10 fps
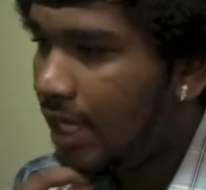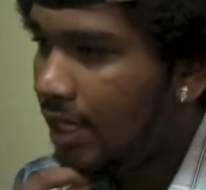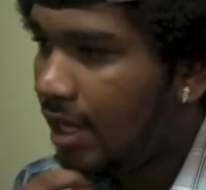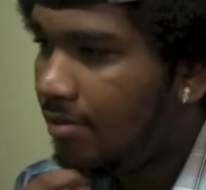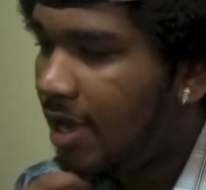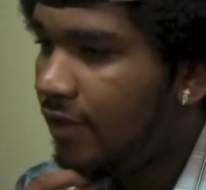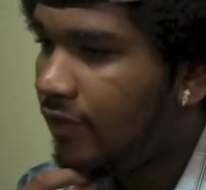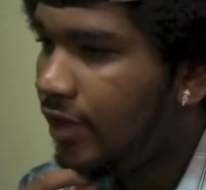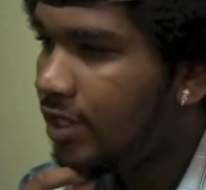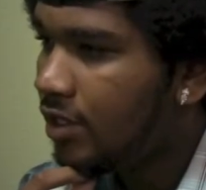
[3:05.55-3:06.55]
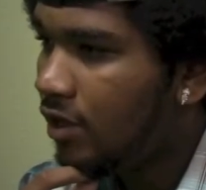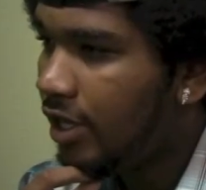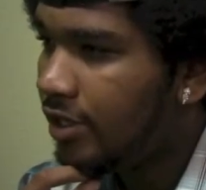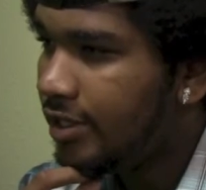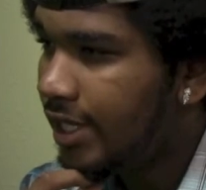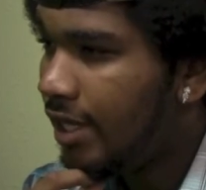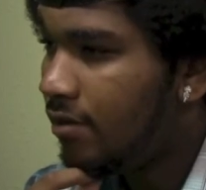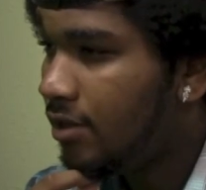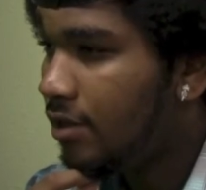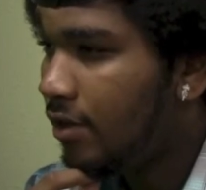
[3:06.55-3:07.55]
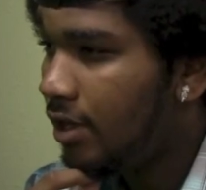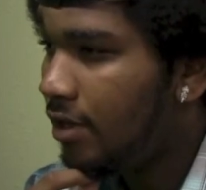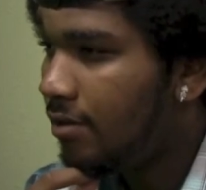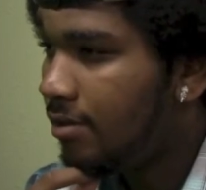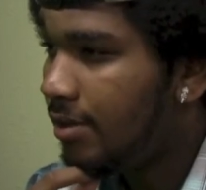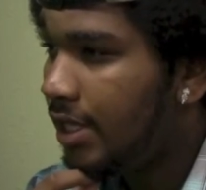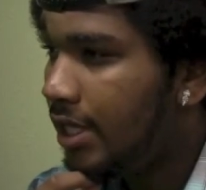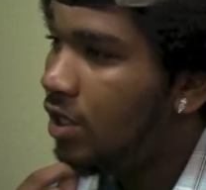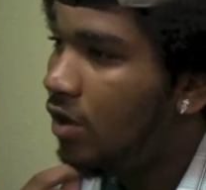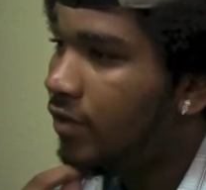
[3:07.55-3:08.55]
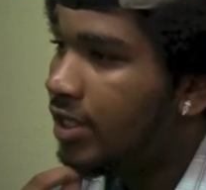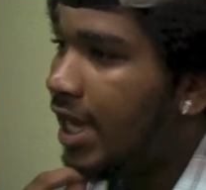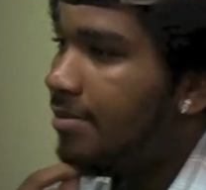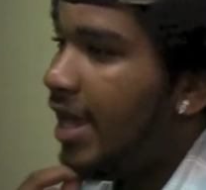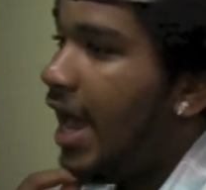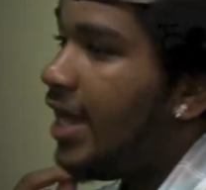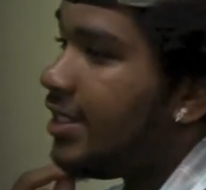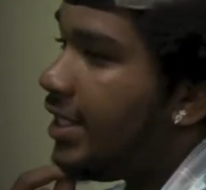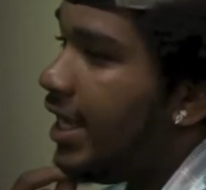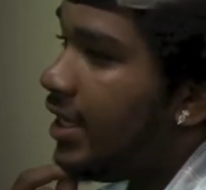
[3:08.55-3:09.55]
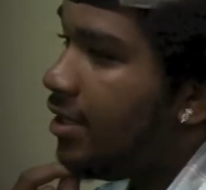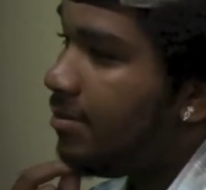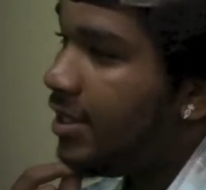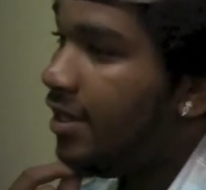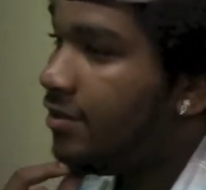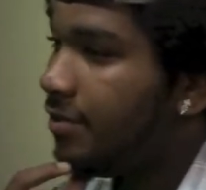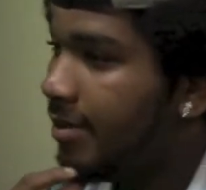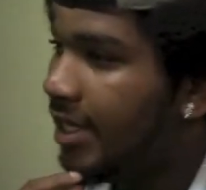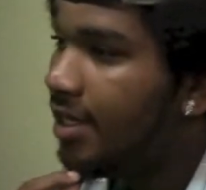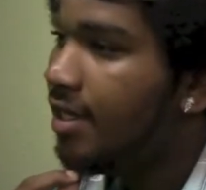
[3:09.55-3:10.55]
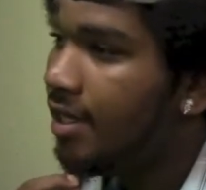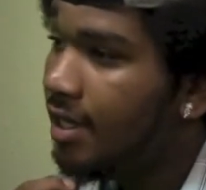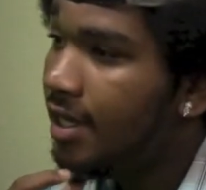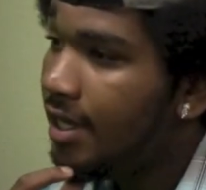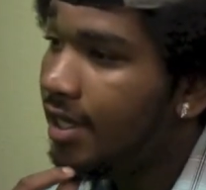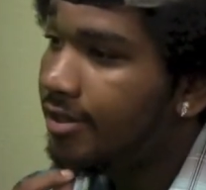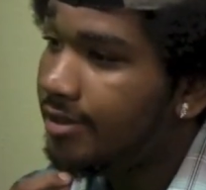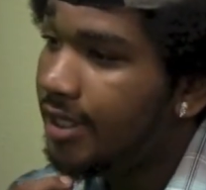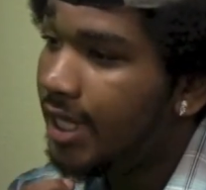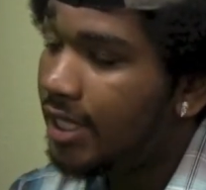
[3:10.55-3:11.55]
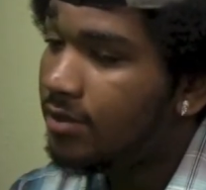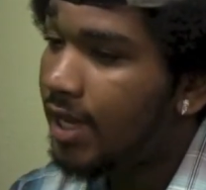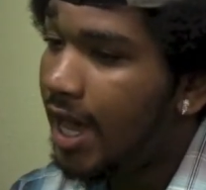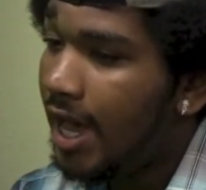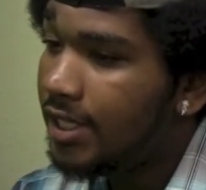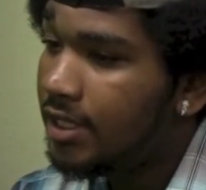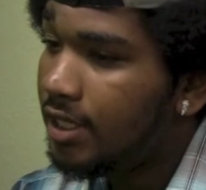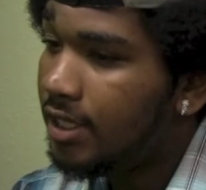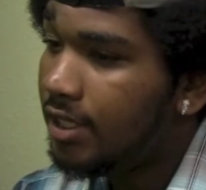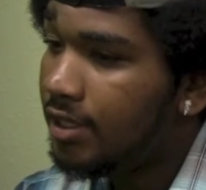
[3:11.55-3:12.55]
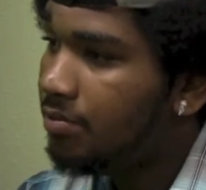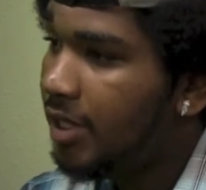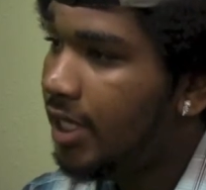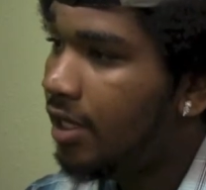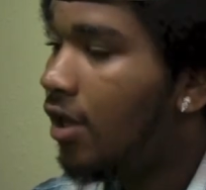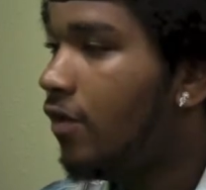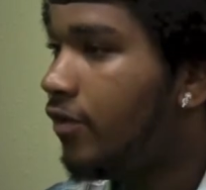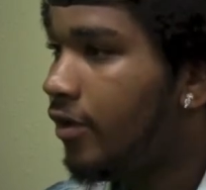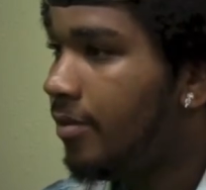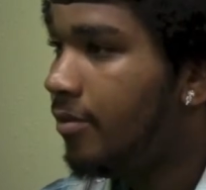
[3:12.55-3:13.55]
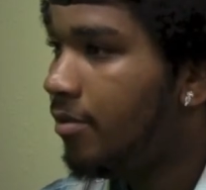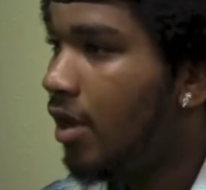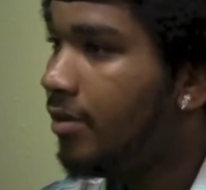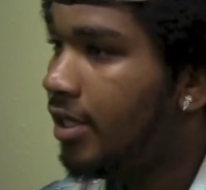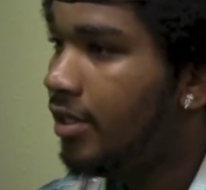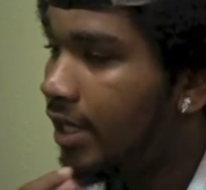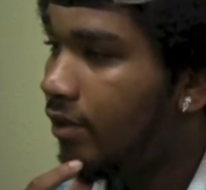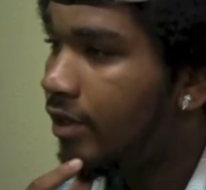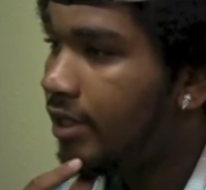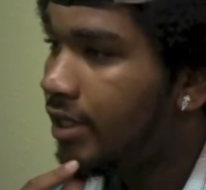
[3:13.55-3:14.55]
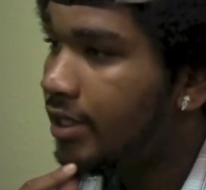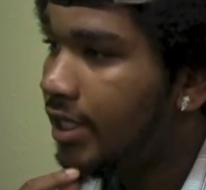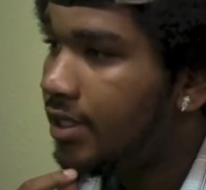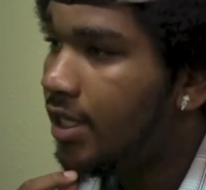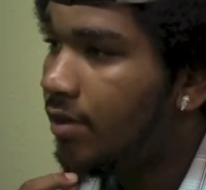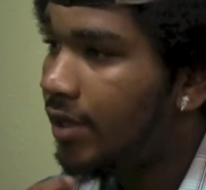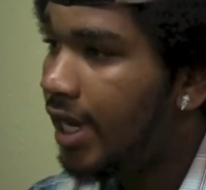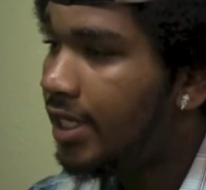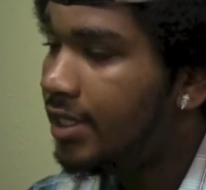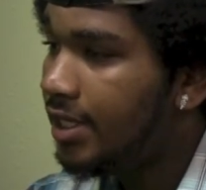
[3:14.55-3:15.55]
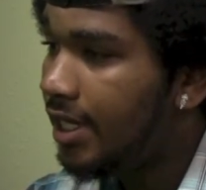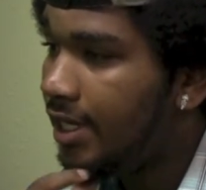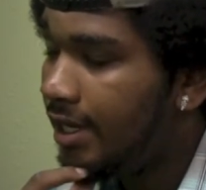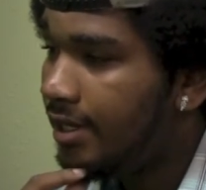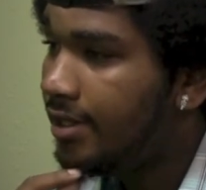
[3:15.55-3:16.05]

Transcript: A lot of my friends don't understand what's going on with me. Over time, they isolated themselves from me, and that's when I had to be alone for a moment in order to get done what I need to get done.